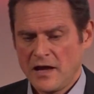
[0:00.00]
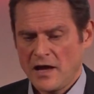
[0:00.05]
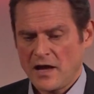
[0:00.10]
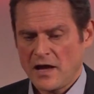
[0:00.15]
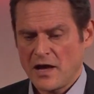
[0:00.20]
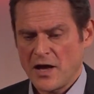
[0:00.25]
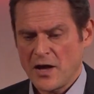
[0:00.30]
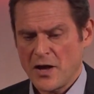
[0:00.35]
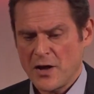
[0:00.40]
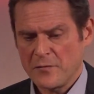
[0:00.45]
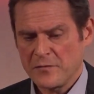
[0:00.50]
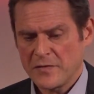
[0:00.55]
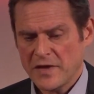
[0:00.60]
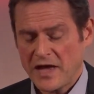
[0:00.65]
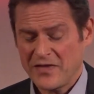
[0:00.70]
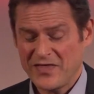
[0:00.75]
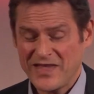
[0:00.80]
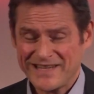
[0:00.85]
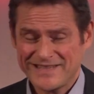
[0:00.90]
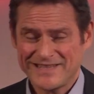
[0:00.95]

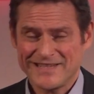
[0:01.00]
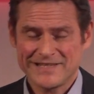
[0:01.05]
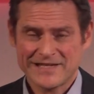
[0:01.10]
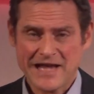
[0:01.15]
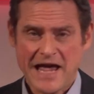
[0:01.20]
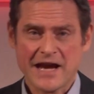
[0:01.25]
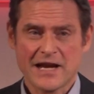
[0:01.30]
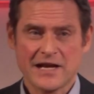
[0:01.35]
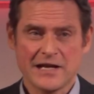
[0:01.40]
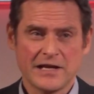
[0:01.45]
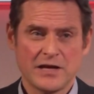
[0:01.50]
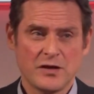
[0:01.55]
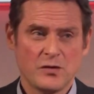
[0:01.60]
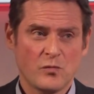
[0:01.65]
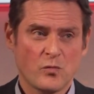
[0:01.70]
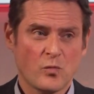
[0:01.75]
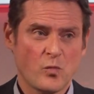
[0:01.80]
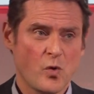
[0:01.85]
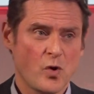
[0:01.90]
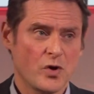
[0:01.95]
And that's exactly
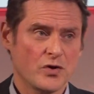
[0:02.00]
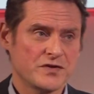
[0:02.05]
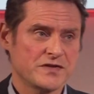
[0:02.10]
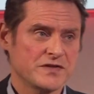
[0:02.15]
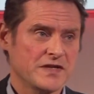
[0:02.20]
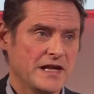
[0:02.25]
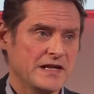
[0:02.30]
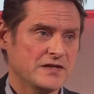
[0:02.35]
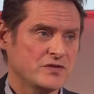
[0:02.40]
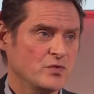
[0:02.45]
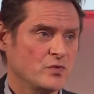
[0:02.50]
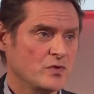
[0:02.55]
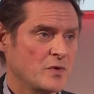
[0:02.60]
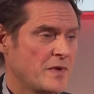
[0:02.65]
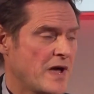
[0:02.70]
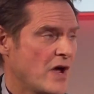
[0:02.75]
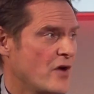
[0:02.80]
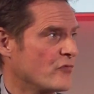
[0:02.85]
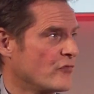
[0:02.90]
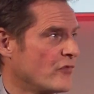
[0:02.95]
what it's all
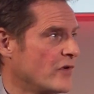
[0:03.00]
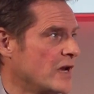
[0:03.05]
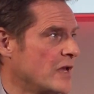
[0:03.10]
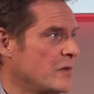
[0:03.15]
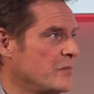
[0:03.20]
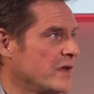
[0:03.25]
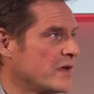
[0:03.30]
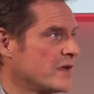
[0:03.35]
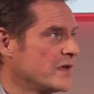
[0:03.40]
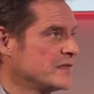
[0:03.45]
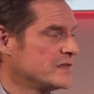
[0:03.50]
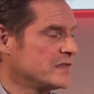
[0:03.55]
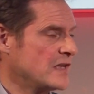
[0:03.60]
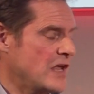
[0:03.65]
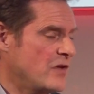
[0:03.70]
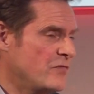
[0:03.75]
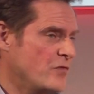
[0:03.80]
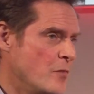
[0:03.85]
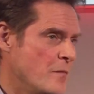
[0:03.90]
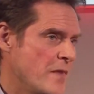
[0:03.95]
about, really, because
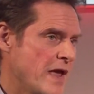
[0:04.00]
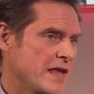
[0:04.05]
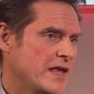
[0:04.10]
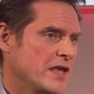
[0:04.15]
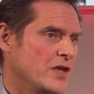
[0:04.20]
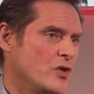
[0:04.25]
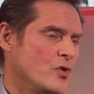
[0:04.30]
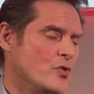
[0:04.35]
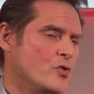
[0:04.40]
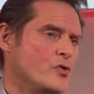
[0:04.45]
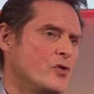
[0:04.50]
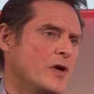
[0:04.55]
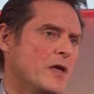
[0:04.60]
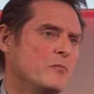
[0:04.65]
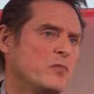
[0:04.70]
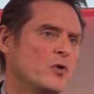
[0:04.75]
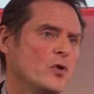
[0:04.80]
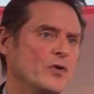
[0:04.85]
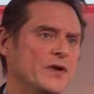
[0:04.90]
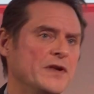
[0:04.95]
if you're making your
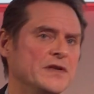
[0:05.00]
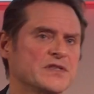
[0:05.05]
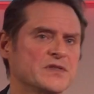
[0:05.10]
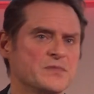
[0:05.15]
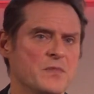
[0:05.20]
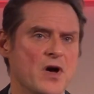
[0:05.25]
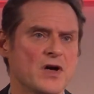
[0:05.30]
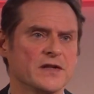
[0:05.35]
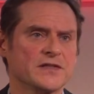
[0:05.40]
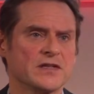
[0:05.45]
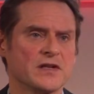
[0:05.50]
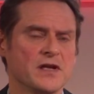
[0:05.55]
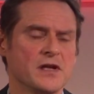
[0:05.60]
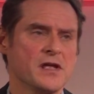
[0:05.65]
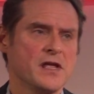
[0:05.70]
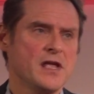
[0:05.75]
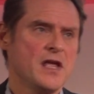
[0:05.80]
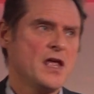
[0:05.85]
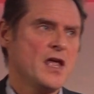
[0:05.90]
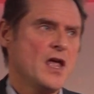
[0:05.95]
employees
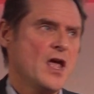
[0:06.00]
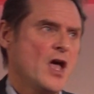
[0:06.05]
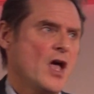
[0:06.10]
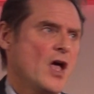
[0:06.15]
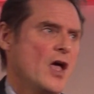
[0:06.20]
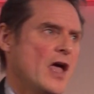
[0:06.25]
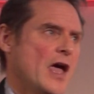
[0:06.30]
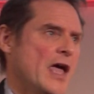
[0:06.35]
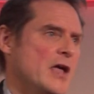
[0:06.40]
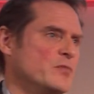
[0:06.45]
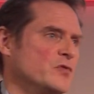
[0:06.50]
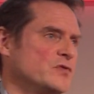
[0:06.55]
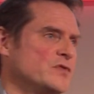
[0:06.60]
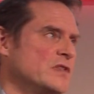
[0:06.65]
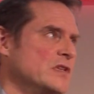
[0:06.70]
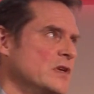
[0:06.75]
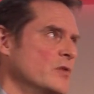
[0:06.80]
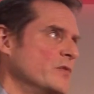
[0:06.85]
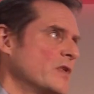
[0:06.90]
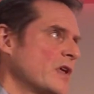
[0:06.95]
smarter, able
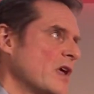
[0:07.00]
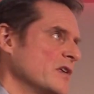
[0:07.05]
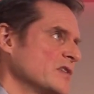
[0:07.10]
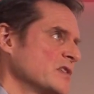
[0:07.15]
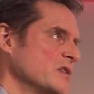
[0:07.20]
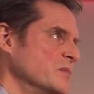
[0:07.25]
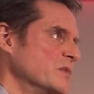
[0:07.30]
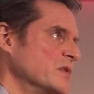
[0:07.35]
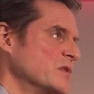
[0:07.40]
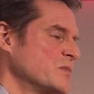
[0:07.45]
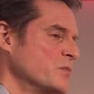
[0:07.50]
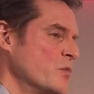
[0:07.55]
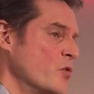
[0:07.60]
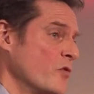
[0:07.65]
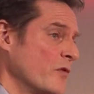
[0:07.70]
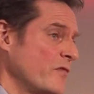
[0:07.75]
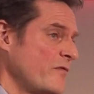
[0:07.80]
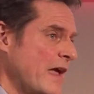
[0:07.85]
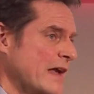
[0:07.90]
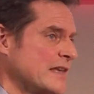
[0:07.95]
to deal with customers
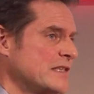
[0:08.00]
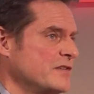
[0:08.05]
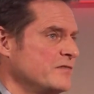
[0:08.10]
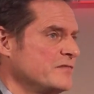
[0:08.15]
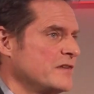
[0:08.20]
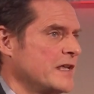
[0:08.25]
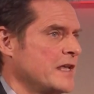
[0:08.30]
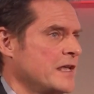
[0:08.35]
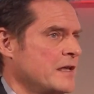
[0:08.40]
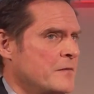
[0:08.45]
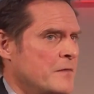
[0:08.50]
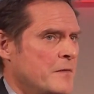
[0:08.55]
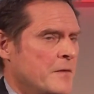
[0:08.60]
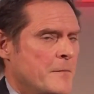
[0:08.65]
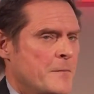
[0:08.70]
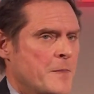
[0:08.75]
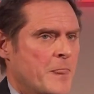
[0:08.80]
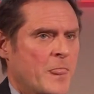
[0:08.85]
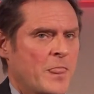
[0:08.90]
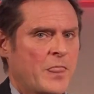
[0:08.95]
more effectively,
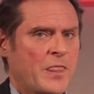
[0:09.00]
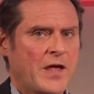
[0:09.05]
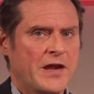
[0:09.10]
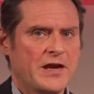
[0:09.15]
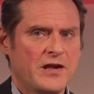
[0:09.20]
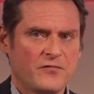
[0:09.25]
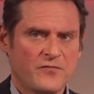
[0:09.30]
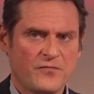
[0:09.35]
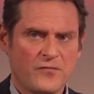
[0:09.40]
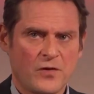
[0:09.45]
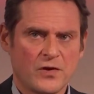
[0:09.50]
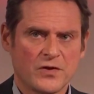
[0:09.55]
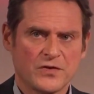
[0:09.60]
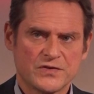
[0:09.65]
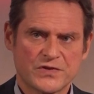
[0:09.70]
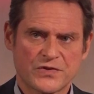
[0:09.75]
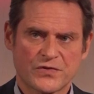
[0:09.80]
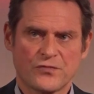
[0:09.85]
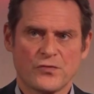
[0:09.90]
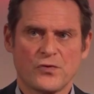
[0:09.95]
then it
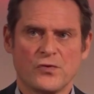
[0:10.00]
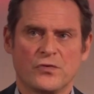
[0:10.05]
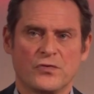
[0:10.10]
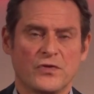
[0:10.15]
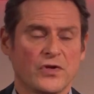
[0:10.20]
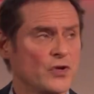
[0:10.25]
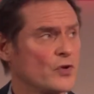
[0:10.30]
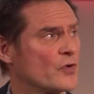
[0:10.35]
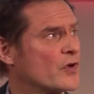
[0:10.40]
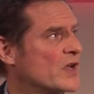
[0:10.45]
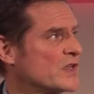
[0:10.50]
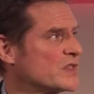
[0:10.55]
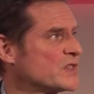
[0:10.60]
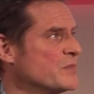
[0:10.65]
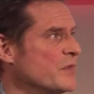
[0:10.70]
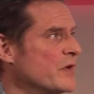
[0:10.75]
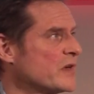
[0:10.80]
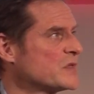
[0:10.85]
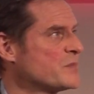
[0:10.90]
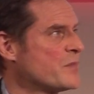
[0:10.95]
follows through that your
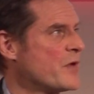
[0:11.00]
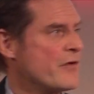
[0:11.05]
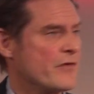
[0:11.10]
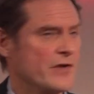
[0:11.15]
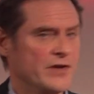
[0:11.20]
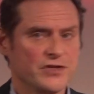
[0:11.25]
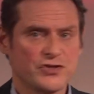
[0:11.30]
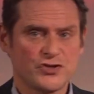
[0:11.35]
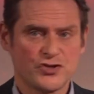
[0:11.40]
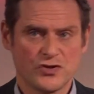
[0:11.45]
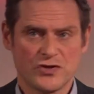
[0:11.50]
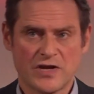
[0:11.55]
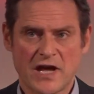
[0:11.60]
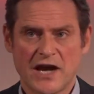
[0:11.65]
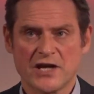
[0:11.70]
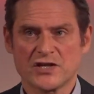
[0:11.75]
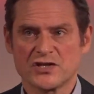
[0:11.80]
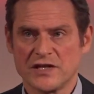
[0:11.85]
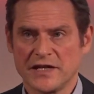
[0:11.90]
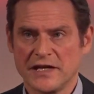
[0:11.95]
customer experience should
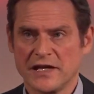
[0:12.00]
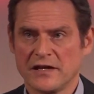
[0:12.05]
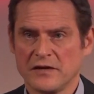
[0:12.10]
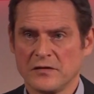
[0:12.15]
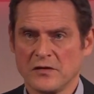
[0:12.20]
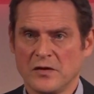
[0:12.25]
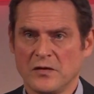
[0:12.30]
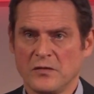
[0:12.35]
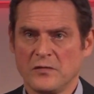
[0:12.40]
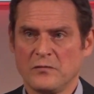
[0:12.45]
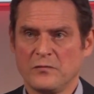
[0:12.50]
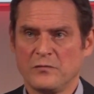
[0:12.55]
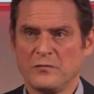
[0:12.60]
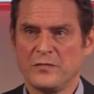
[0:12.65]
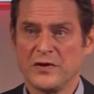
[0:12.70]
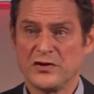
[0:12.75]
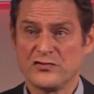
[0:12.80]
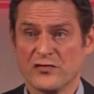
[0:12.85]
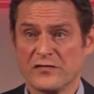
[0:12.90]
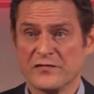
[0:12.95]
actually
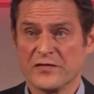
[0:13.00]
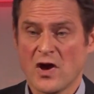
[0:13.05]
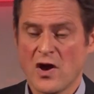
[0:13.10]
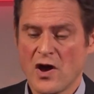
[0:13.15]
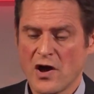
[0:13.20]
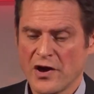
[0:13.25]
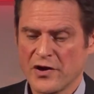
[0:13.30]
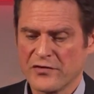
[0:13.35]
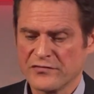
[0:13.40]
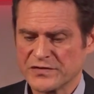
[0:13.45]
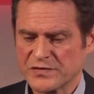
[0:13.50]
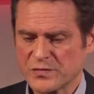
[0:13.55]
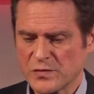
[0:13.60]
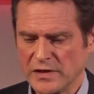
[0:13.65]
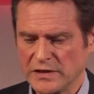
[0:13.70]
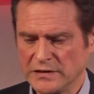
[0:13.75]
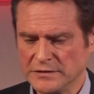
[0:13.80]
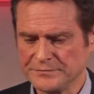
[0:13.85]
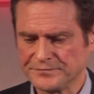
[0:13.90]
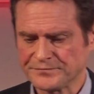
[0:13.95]
be driven higher as
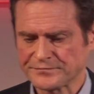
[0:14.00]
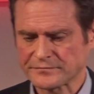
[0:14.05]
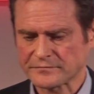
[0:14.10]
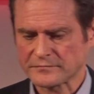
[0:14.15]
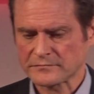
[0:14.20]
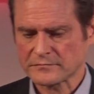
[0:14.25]
well.